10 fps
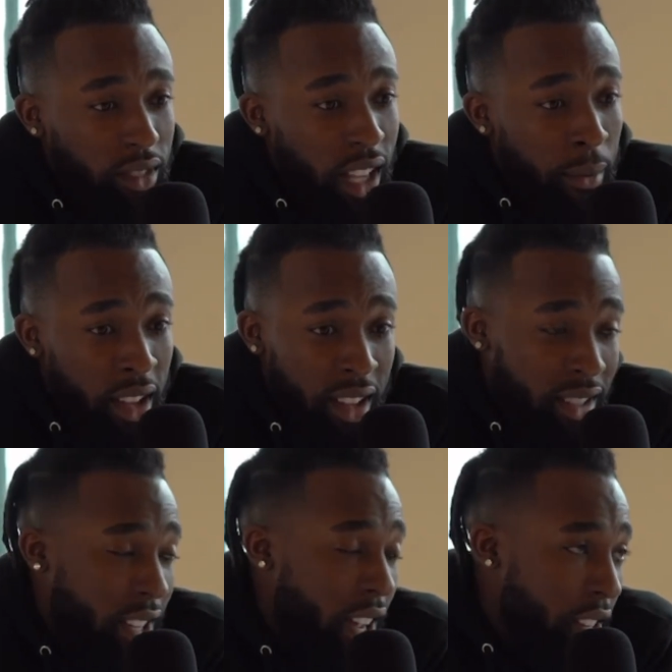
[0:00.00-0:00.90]
I mean, this
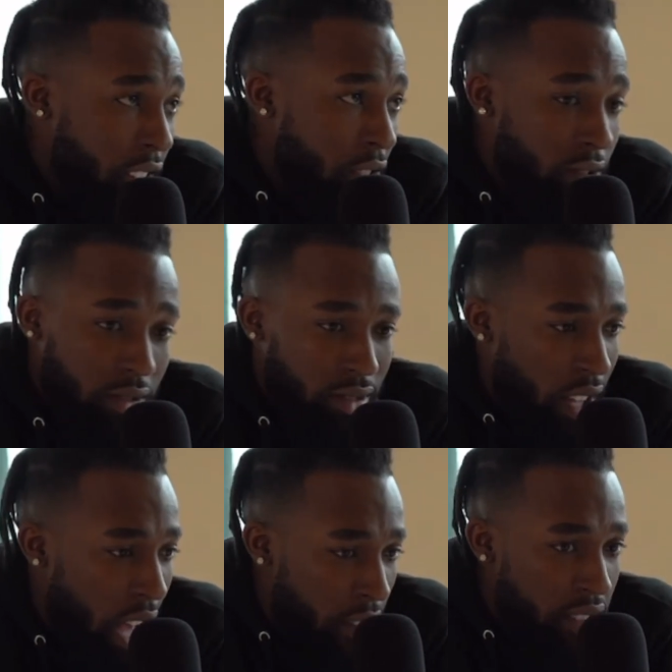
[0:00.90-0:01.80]
ain't ideal,
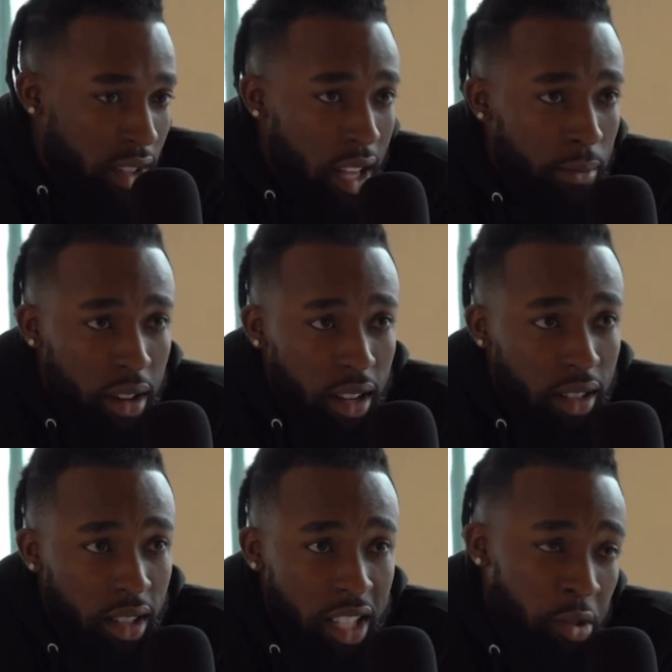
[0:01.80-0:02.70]
obviously,
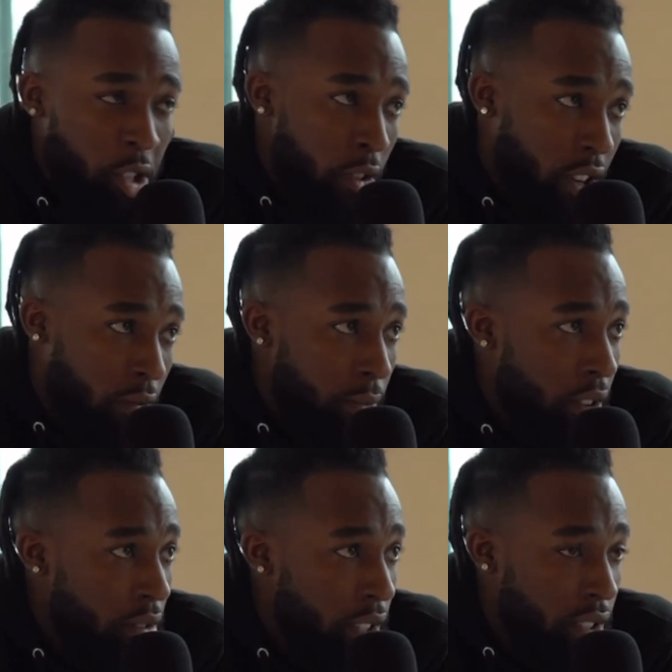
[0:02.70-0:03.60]
but this is what you're working with,
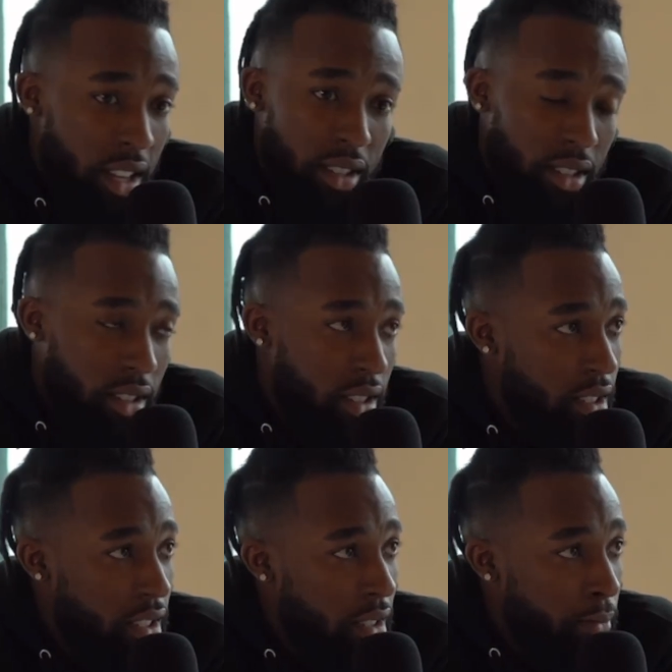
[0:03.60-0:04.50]
bro. Let's
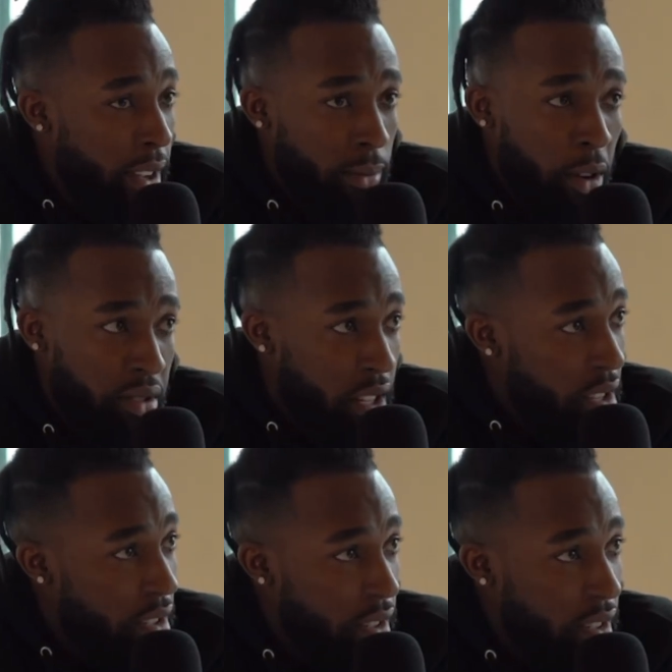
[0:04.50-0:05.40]
make the most of
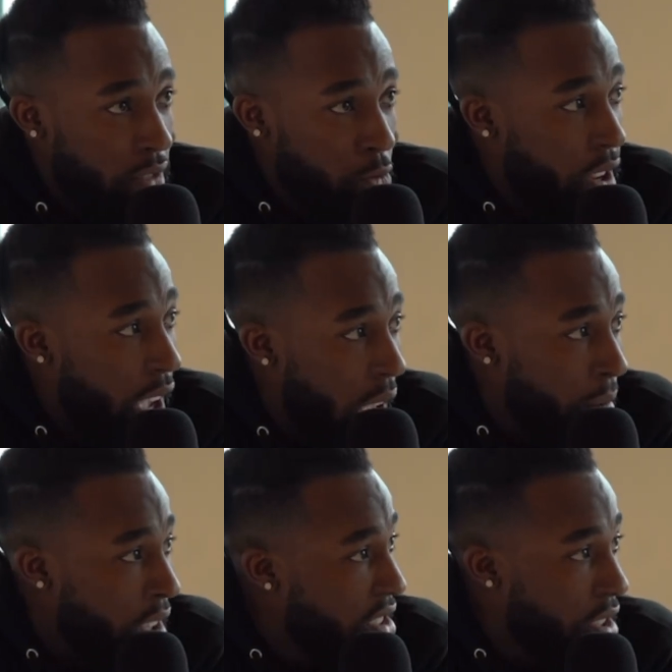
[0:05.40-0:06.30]
this.
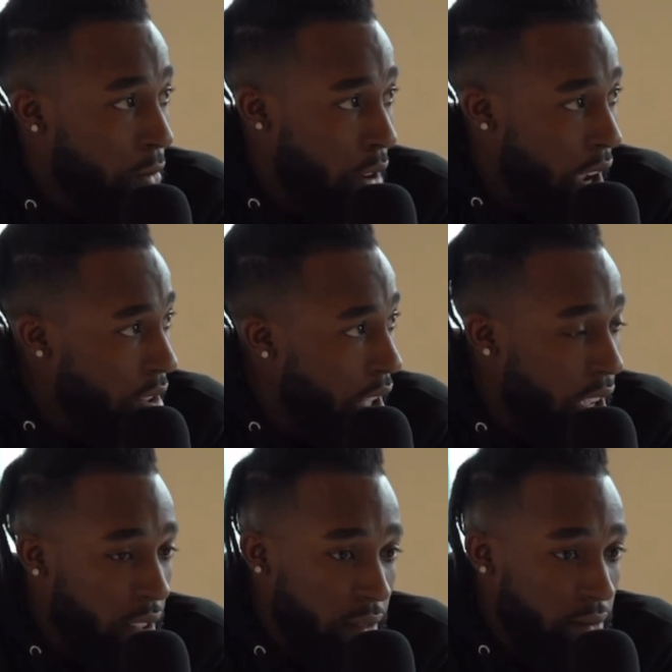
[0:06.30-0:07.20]
Rehab, get yourself right,
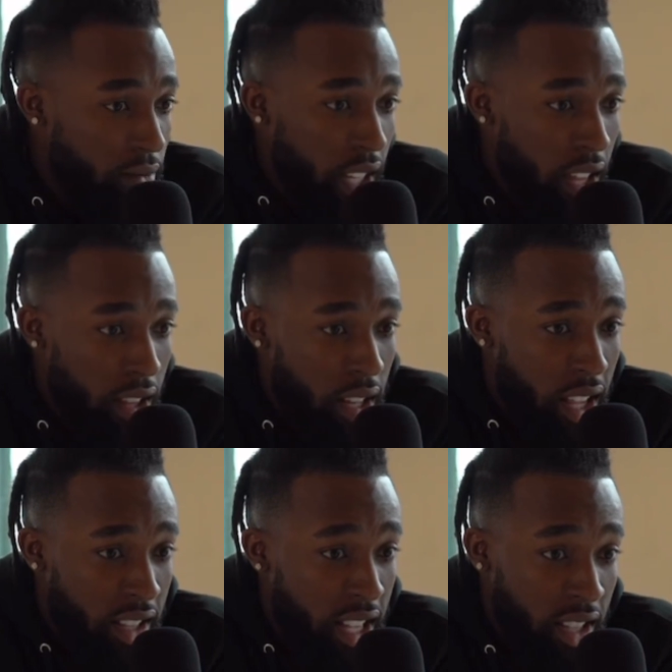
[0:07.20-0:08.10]
like, and
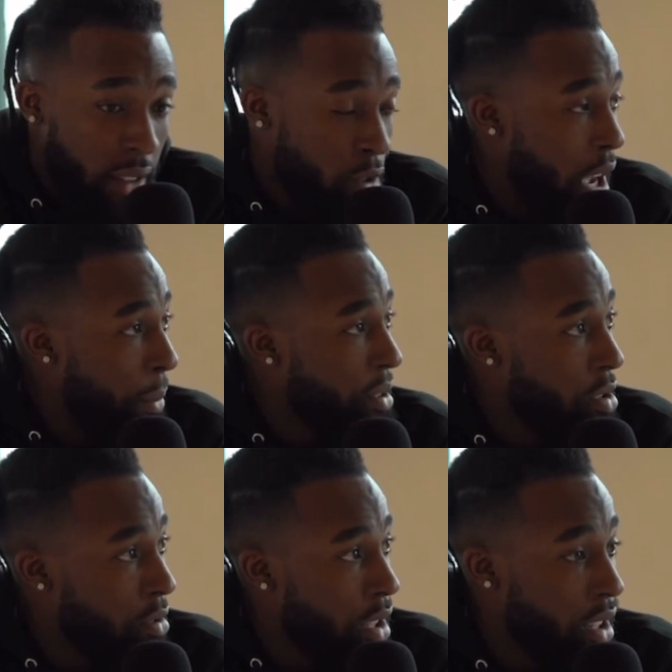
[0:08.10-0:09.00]
then he'd give you an
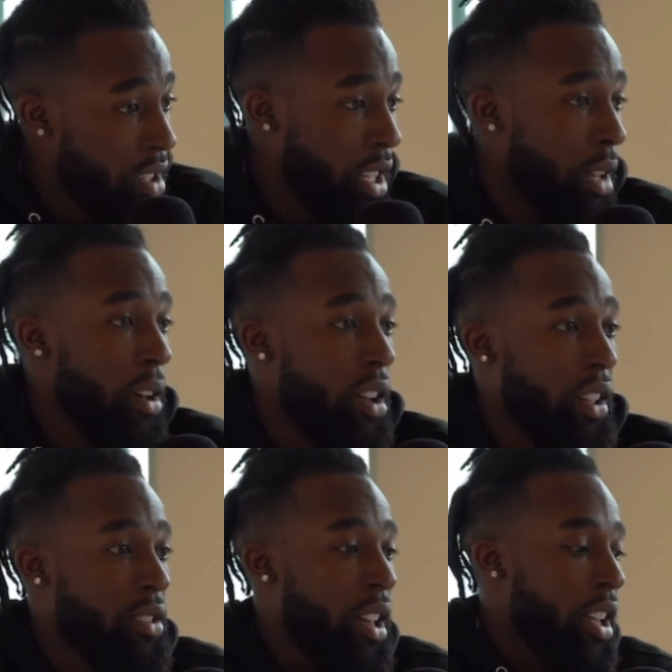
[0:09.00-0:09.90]
opportunity. The thing about it
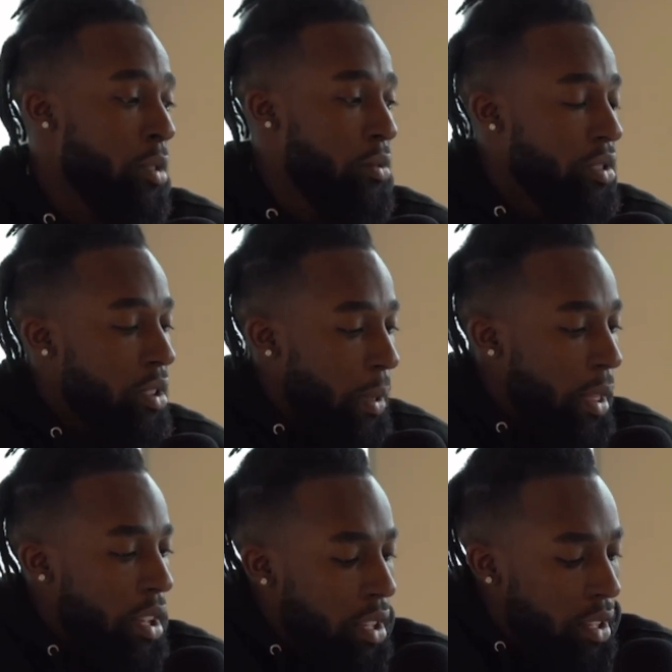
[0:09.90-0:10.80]
is, like, it was
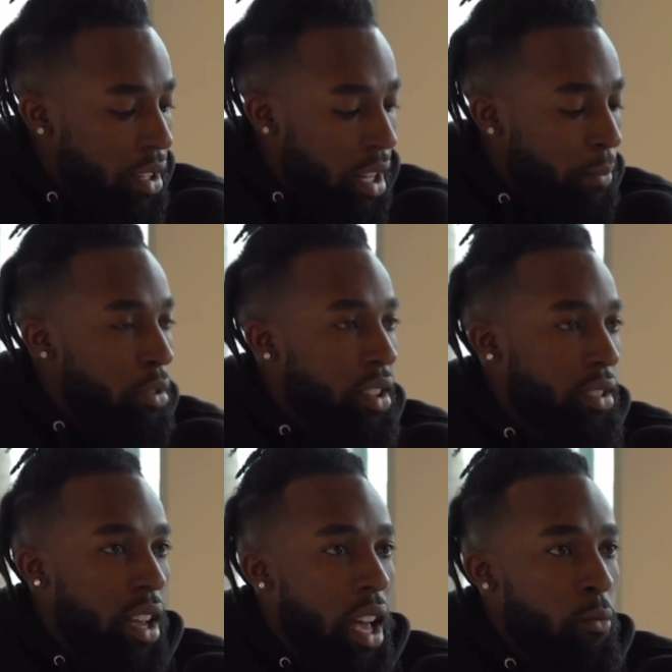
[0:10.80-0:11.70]
a point in
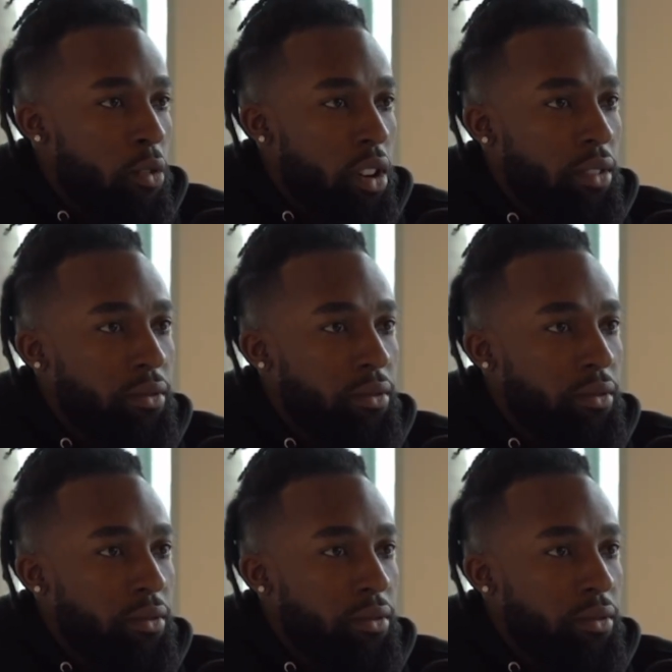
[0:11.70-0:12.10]
time where